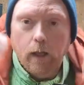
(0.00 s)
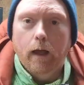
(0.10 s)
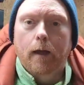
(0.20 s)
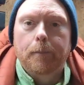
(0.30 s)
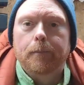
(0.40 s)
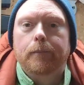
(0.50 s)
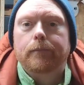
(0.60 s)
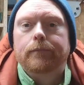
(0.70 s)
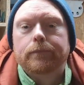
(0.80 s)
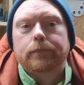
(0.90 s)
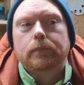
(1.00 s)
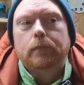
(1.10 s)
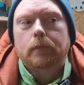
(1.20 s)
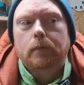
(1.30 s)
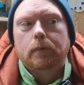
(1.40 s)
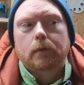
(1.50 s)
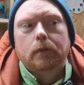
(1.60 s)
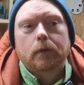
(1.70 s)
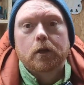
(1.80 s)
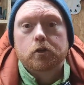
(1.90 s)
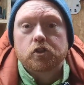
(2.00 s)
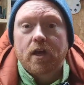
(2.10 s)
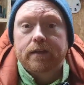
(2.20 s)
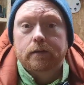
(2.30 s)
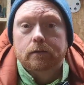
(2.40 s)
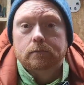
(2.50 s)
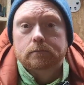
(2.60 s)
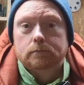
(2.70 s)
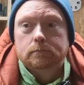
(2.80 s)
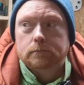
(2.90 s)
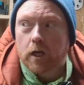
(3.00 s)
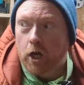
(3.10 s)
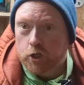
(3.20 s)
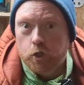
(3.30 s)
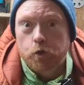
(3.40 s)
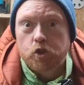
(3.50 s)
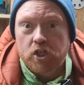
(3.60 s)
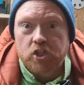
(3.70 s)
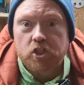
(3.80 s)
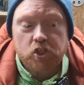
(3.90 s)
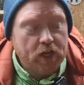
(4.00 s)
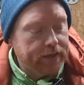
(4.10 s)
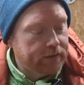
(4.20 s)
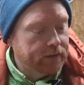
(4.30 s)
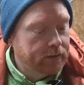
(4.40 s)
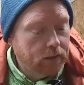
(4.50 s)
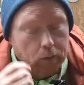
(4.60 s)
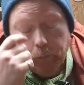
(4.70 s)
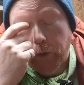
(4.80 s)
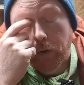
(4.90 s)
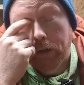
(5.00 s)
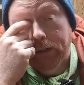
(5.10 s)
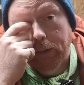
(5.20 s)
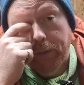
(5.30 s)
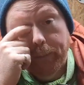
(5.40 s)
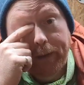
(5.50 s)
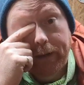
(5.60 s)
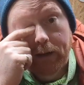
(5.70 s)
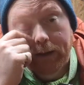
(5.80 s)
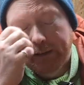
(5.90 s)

a new shed, a new ginger shed, but a little bit bigger